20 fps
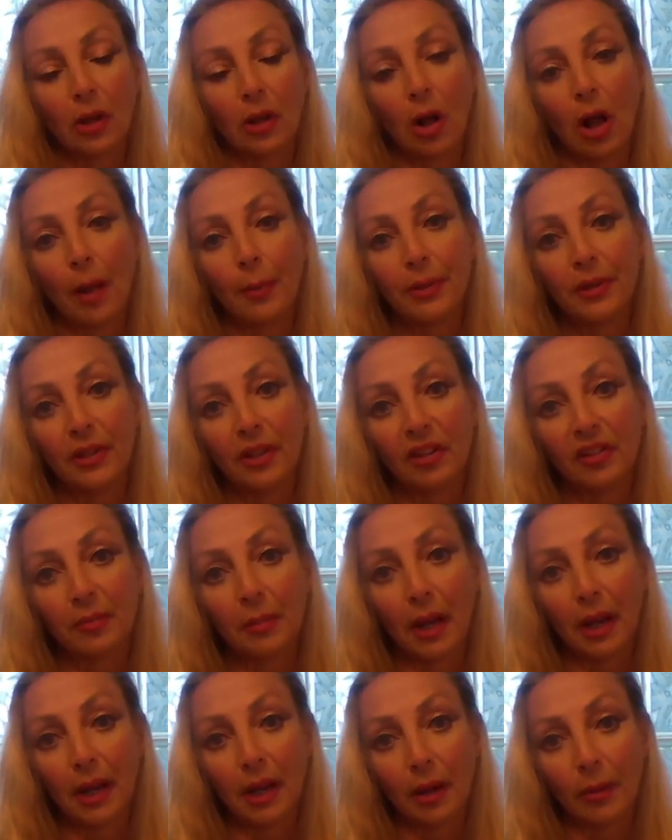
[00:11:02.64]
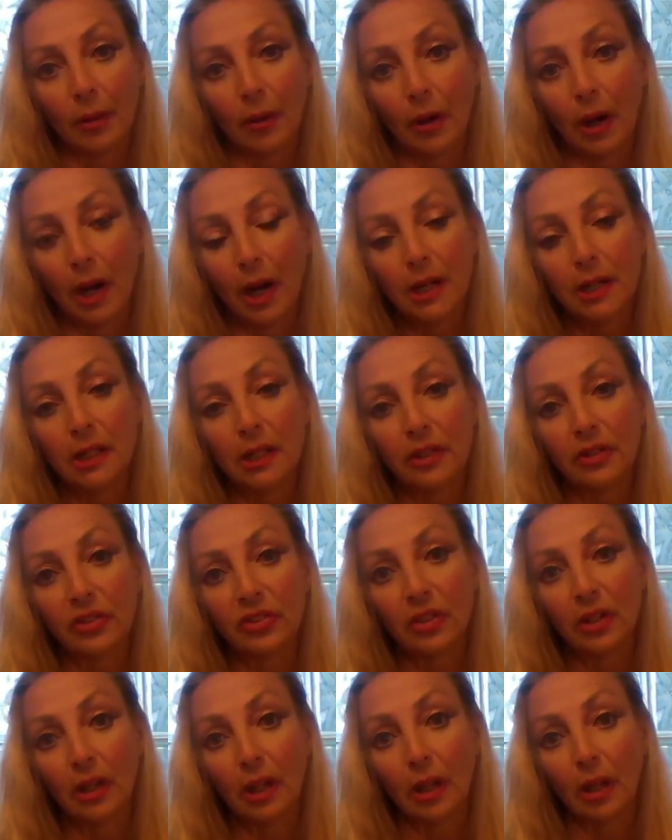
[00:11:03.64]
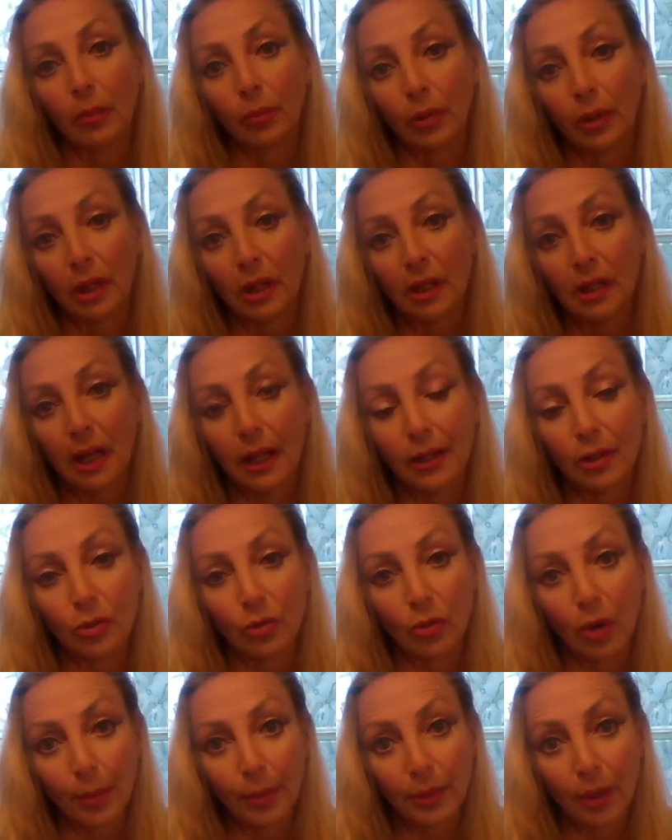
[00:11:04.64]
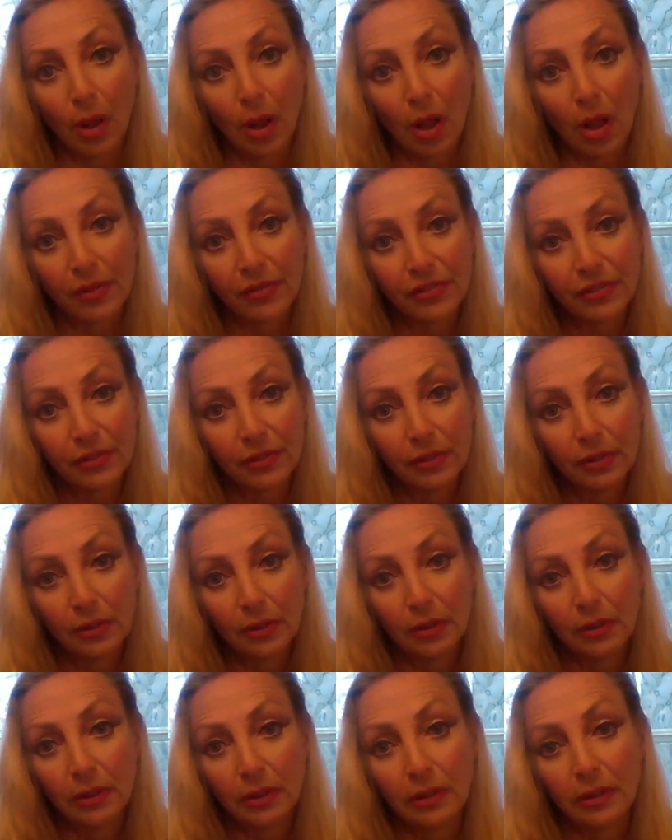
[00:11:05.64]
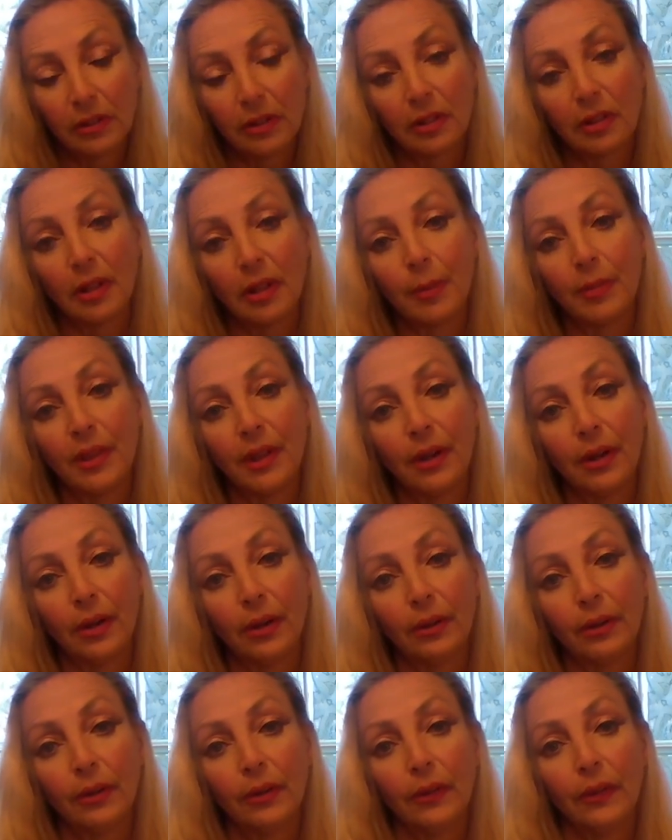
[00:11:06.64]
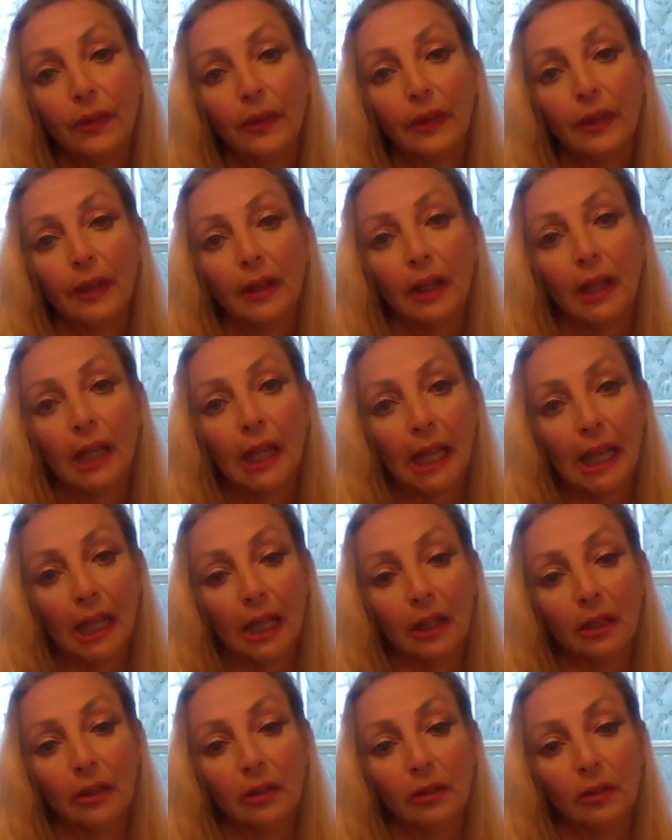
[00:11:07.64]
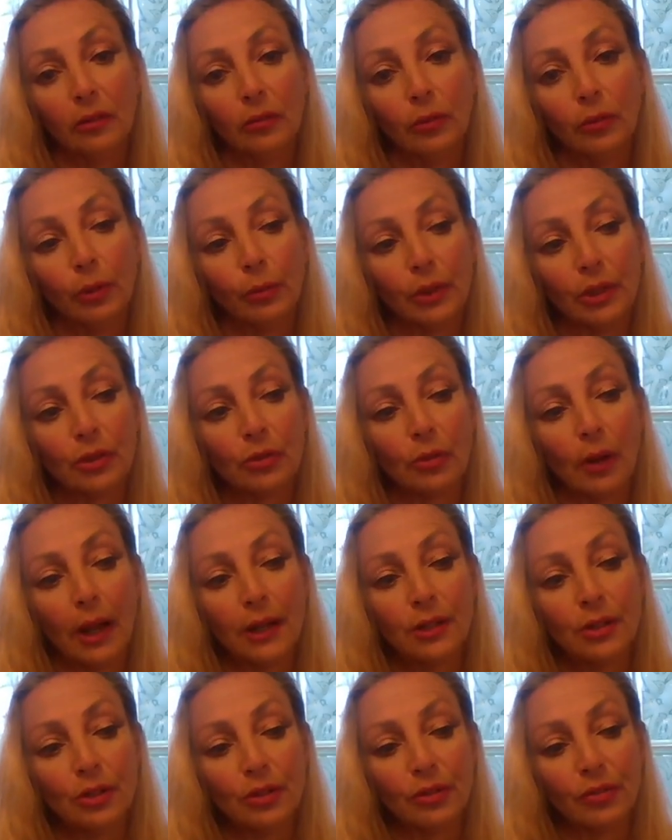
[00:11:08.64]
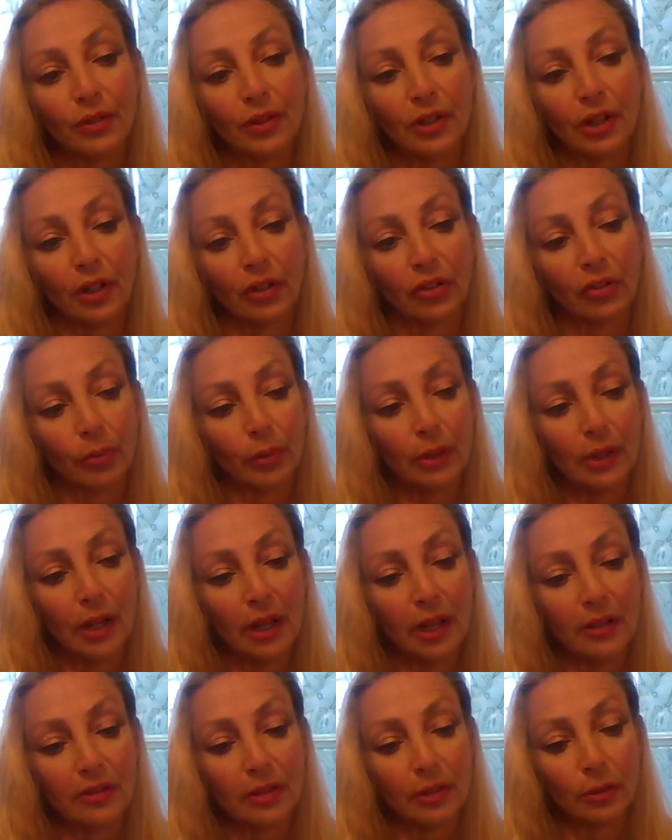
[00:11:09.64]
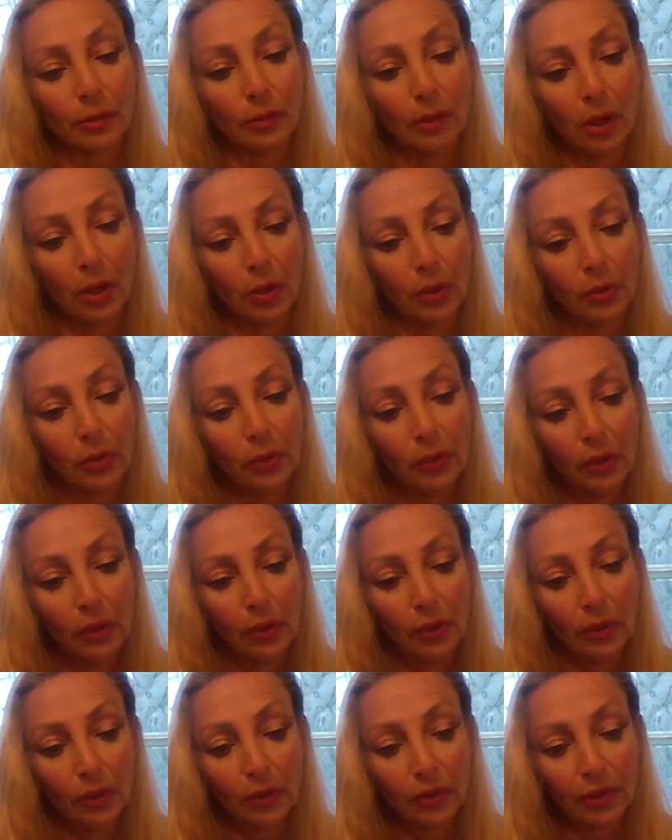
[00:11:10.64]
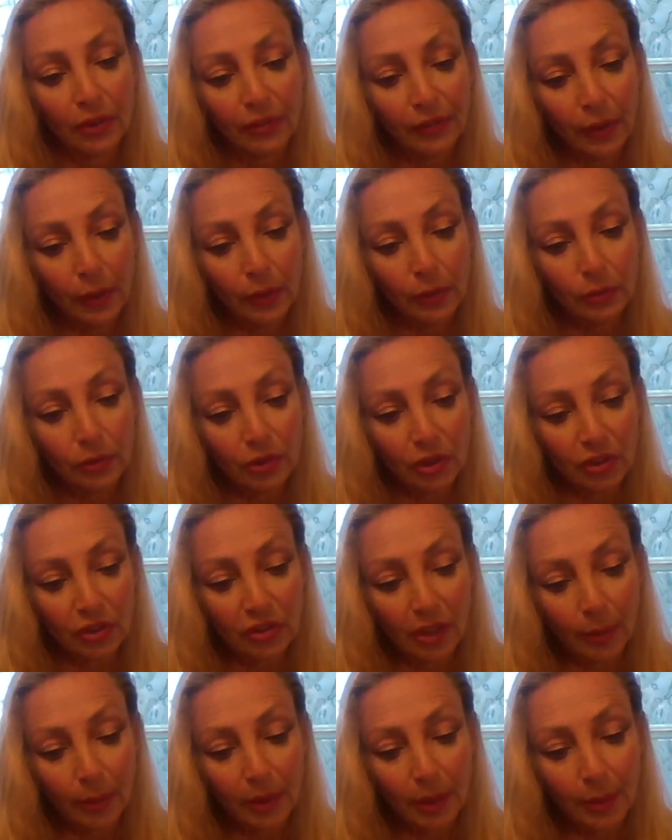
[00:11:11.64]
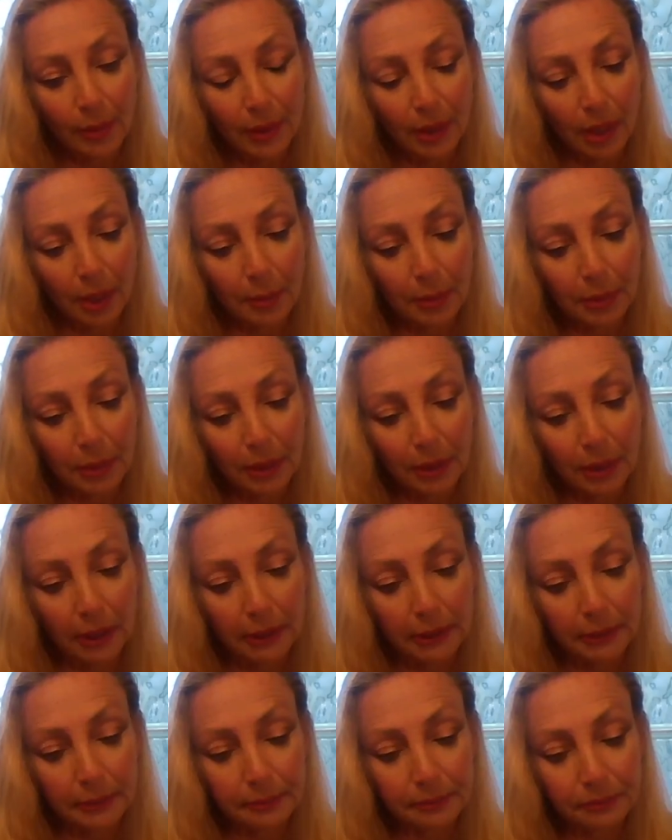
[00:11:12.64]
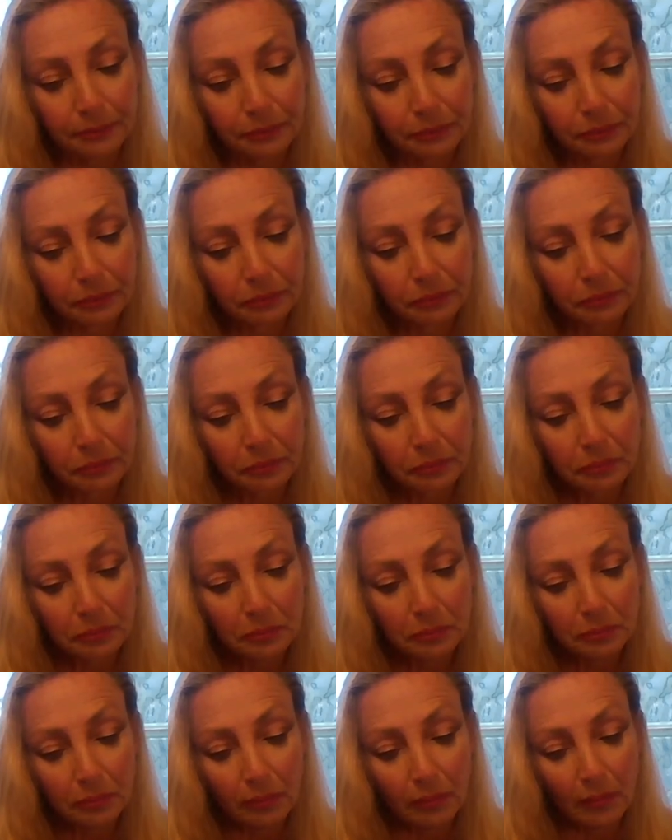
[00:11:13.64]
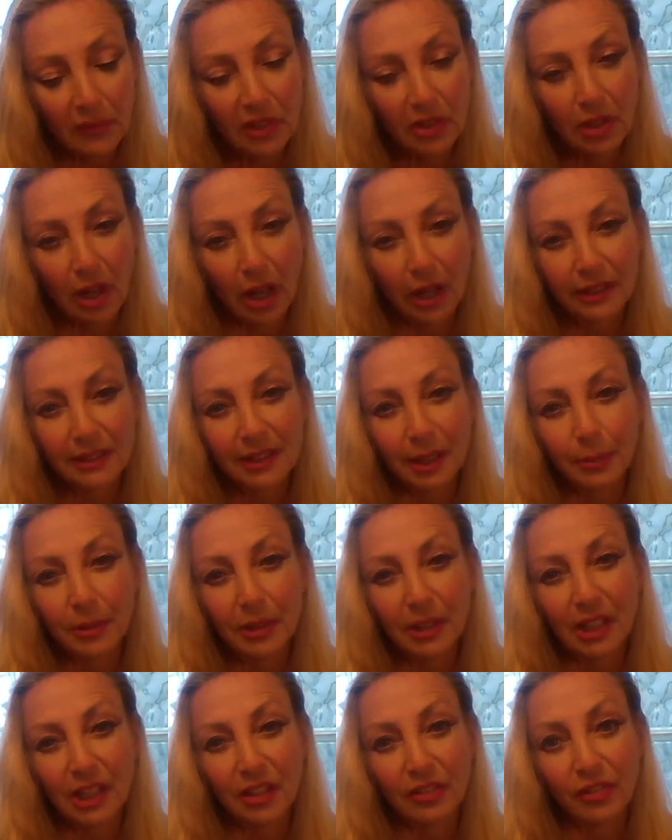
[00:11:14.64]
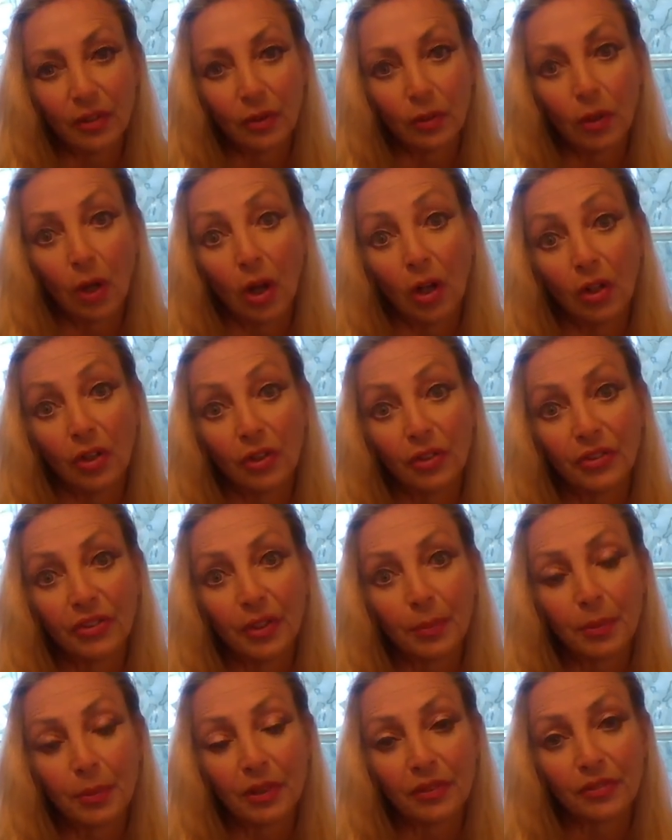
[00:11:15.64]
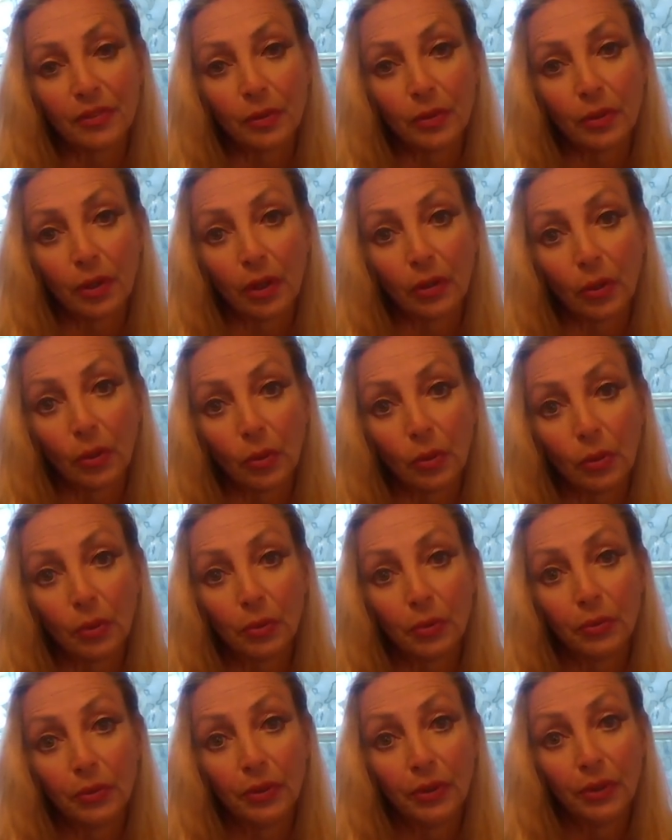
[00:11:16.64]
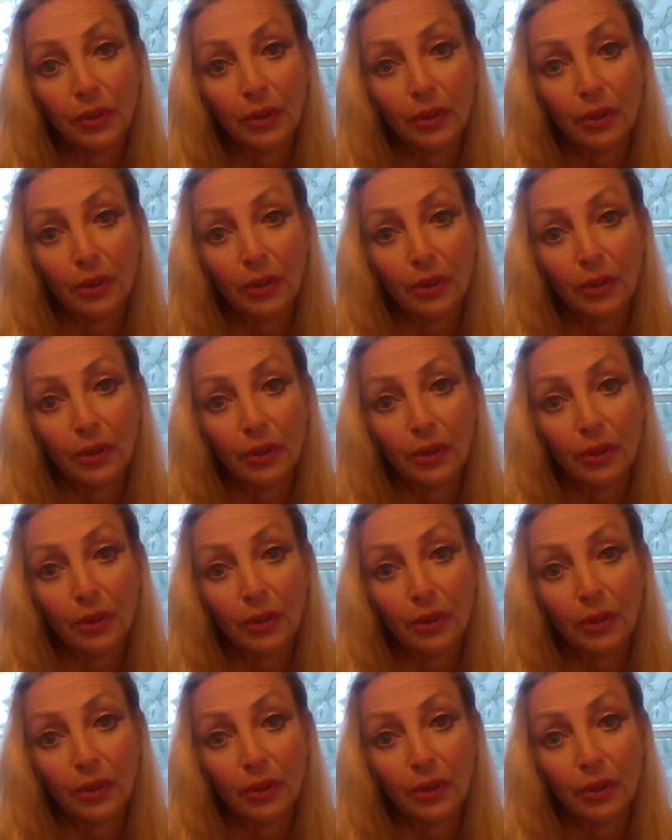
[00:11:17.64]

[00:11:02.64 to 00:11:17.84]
a copy of my MRI disc and bring it down and drop it off to them there. And when we tried to for the next 3 days in a row, the phone just kept coming up, not accepting any phone calls. They put the phone on hold.